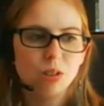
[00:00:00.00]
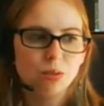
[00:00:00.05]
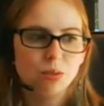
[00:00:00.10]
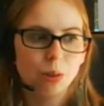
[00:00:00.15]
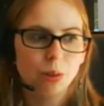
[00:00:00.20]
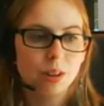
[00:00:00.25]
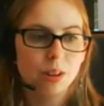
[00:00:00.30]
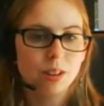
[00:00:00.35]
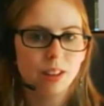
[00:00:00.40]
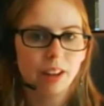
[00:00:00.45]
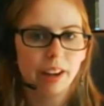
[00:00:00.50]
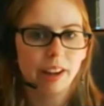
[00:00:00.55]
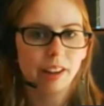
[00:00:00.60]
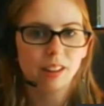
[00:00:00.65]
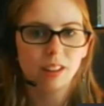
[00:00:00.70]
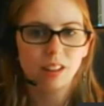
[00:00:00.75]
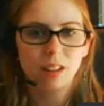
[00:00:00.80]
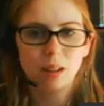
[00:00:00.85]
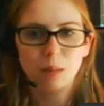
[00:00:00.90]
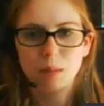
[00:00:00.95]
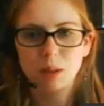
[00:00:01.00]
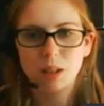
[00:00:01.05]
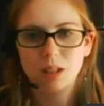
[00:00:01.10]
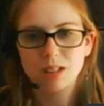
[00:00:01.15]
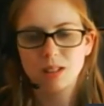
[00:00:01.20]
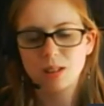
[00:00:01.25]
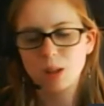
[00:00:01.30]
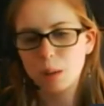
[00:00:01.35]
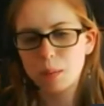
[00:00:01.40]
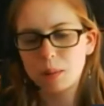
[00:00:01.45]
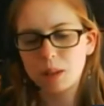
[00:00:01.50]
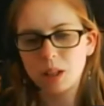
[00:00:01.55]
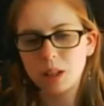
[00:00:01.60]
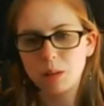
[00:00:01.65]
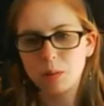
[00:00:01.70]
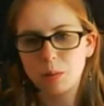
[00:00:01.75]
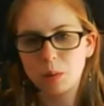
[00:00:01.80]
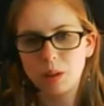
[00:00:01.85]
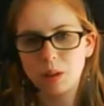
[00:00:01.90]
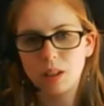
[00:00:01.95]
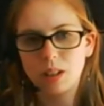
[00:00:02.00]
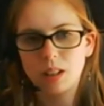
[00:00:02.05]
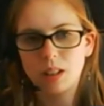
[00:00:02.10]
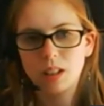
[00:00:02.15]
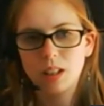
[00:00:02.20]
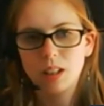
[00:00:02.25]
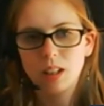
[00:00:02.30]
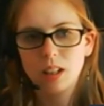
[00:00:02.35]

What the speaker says: is voice acting because nobody would